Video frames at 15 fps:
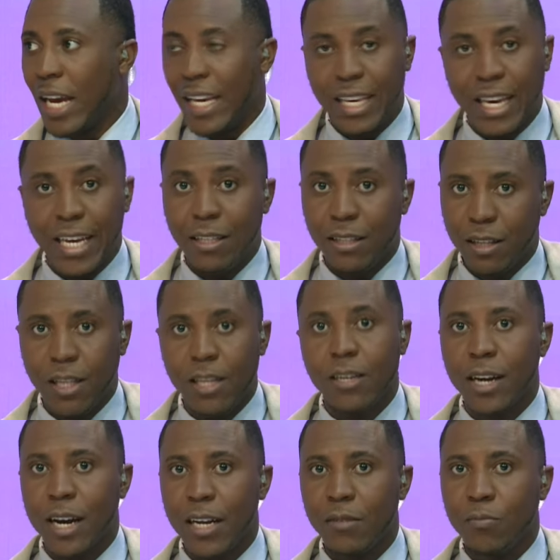Again, clear
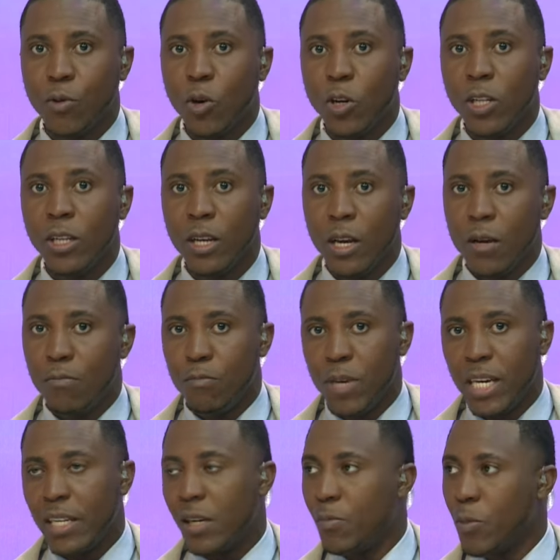handball,
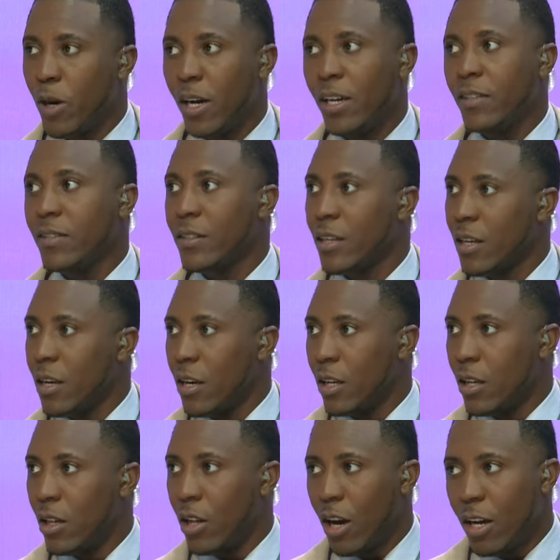made a pass.
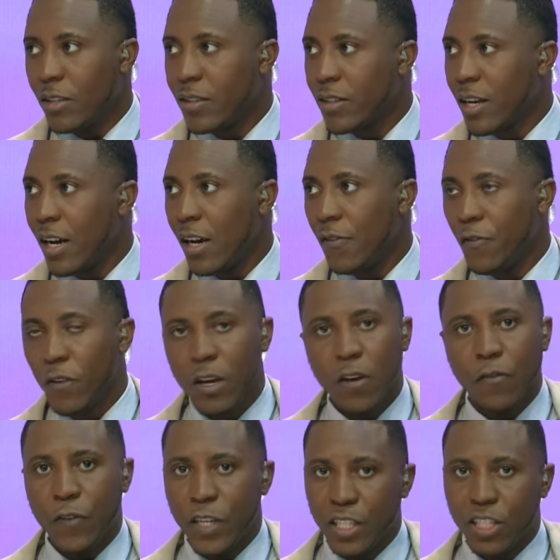Longstaff
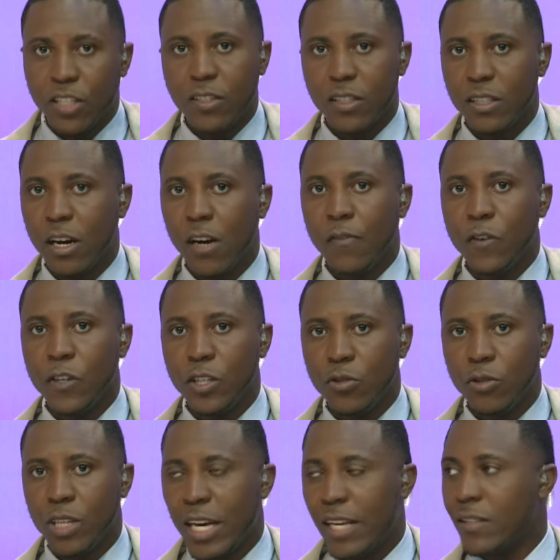finishes it off for
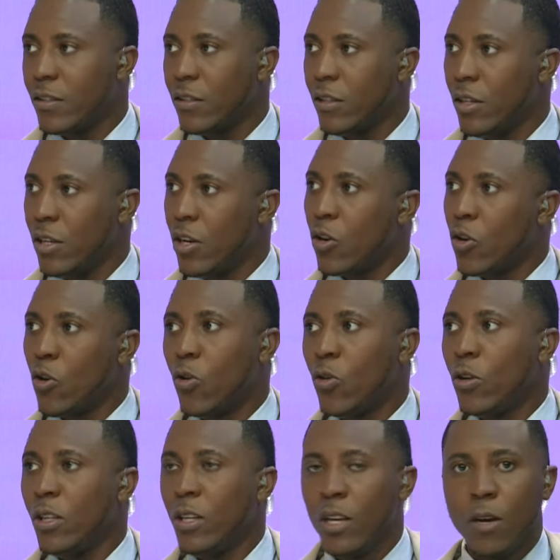Newcastle,
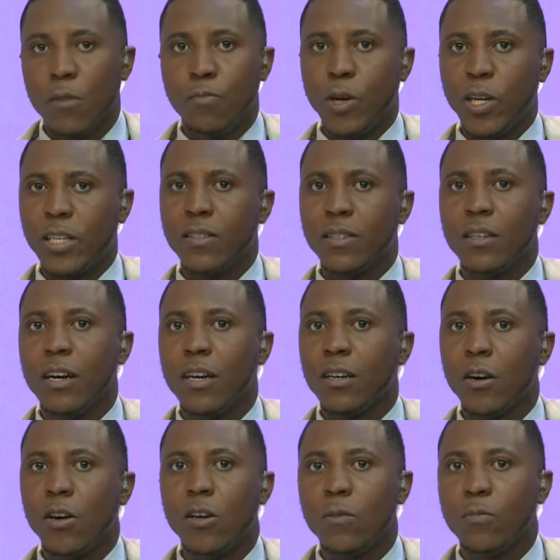goal, but it's not
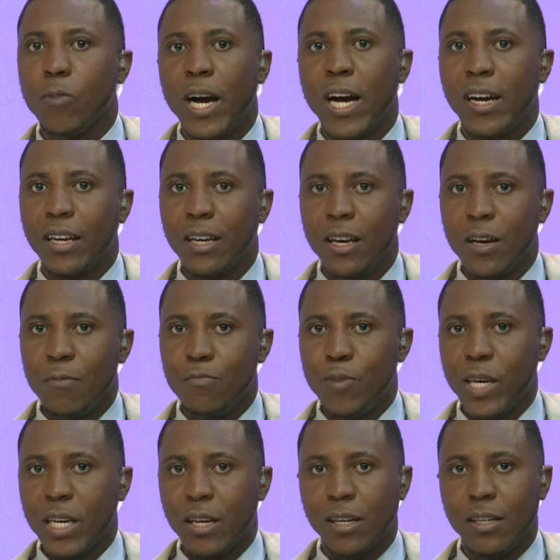called back
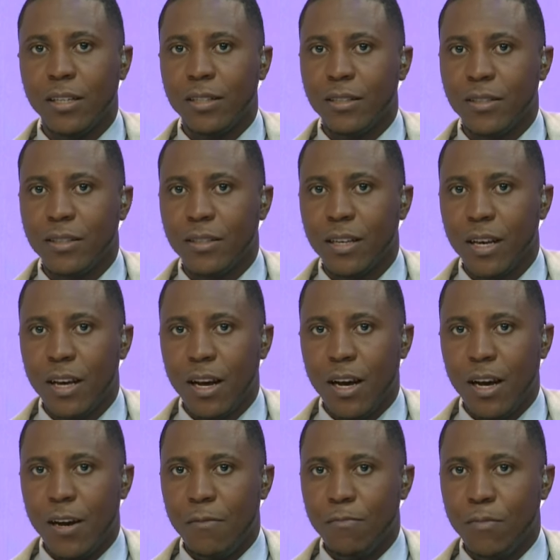because
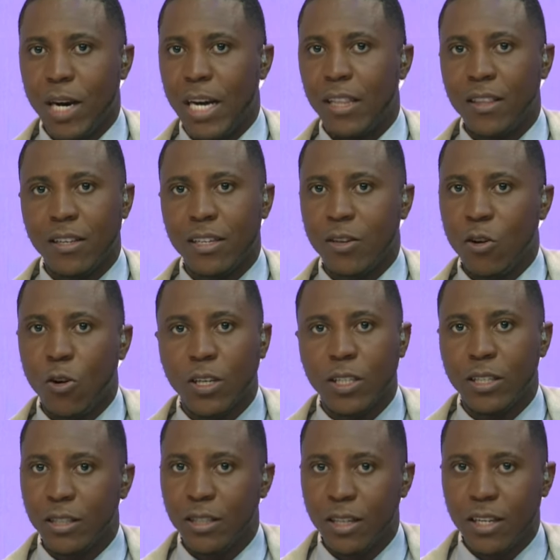um, Anthony
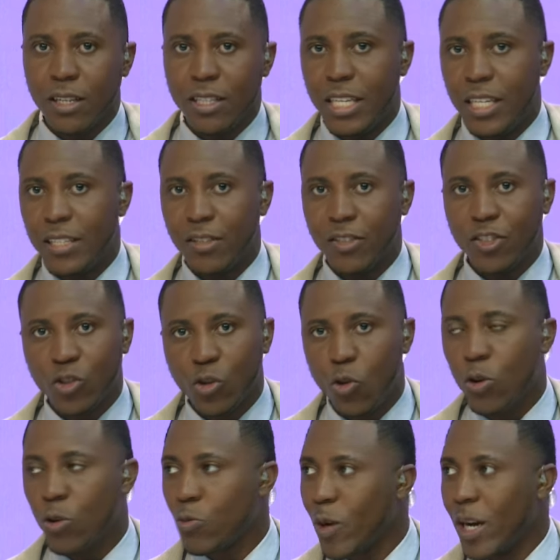Gordon didn't
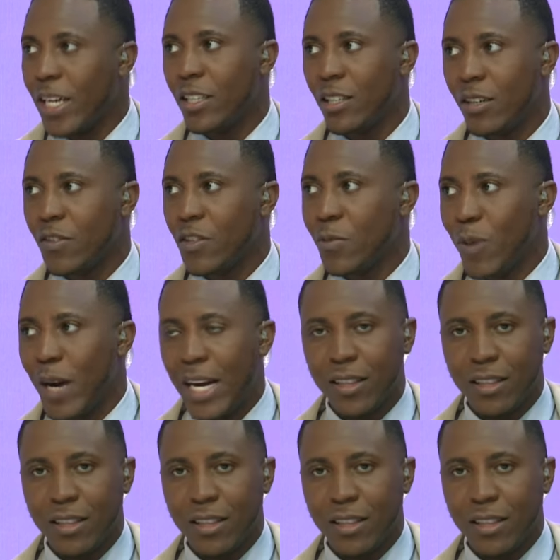score right off the bat.